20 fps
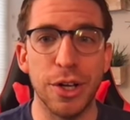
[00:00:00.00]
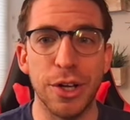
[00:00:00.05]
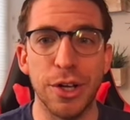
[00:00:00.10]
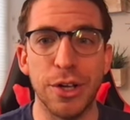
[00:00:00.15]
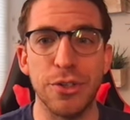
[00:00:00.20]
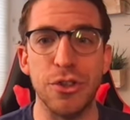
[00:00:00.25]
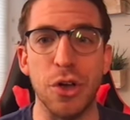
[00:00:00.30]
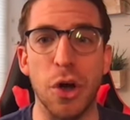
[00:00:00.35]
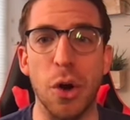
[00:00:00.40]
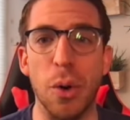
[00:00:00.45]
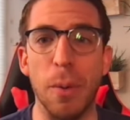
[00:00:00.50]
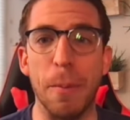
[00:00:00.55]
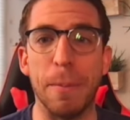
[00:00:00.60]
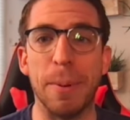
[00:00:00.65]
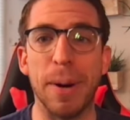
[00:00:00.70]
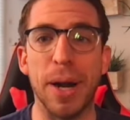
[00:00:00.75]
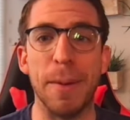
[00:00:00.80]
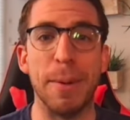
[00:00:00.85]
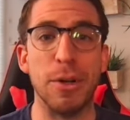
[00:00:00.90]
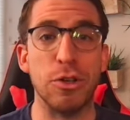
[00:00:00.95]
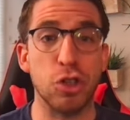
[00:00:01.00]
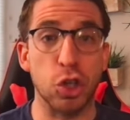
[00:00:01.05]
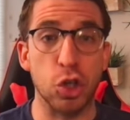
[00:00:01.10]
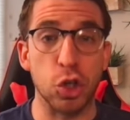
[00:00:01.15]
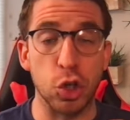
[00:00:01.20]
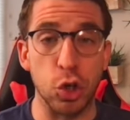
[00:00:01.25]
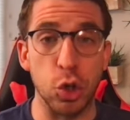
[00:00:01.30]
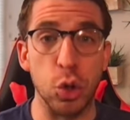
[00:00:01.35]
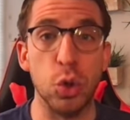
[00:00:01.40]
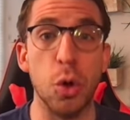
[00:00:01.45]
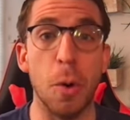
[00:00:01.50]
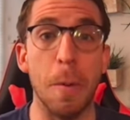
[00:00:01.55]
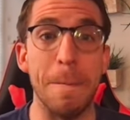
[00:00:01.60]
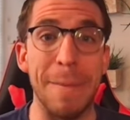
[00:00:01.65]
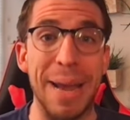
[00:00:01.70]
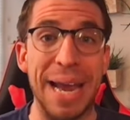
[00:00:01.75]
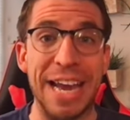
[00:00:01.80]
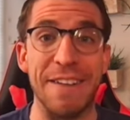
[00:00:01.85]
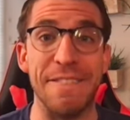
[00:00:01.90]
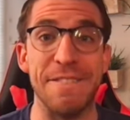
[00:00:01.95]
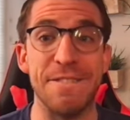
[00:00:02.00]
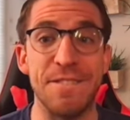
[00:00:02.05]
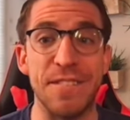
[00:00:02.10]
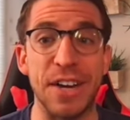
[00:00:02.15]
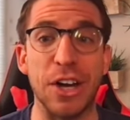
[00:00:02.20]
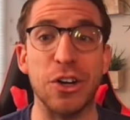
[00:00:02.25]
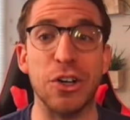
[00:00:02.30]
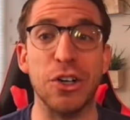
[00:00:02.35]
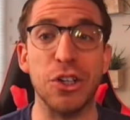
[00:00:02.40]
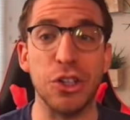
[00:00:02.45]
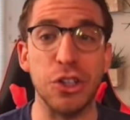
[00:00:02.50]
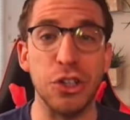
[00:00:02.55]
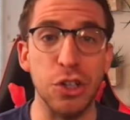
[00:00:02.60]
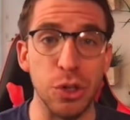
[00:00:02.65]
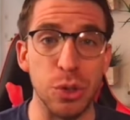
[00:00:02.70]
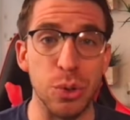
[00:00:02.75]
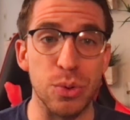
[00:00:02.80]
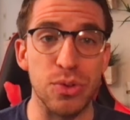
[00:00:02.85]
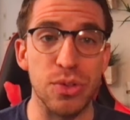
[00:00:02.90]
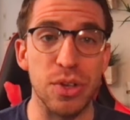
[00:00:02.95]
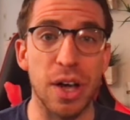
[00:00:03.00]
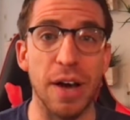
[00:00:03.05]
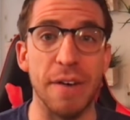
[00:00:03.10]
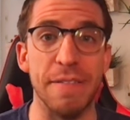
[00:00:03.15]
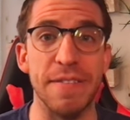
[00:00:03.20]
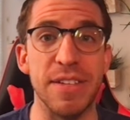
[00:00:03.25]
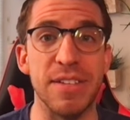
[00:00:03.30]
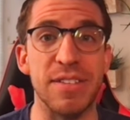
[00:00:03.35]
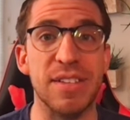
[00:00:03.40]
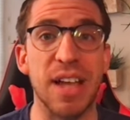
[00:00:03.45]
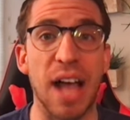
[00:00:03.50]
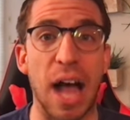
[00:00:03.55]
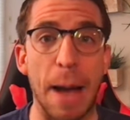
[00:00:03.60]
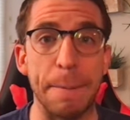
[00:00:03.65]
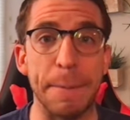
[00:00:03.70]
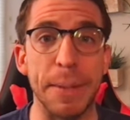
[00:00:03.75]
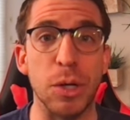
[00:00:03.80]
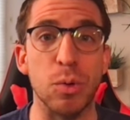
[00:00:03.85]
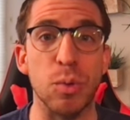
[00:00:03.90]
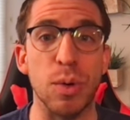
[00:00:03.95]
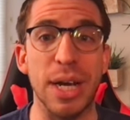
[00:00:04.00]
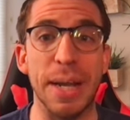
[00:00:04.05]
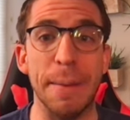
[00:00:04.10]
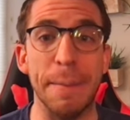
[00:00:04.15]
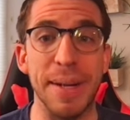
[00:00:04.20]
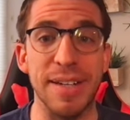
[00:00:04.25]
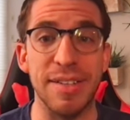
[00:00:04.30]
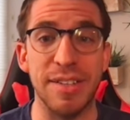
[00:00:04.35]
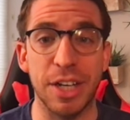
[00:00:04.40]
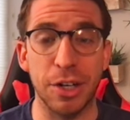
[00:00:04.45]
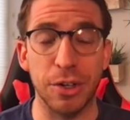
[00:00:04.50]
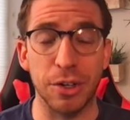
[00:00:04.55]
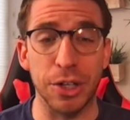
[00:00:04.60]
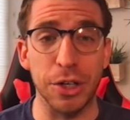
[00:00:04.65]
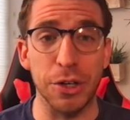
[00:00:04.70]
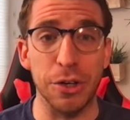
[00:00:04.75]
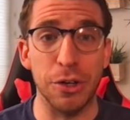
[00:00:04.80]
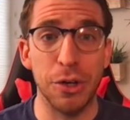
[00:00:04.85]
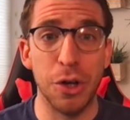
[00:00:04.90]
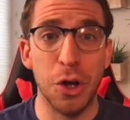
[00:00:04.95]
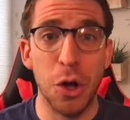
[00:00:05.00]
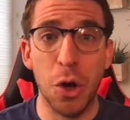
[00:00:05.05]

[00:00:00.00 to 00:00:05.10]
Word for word: So pretty much Google made fair use of this copywritten material.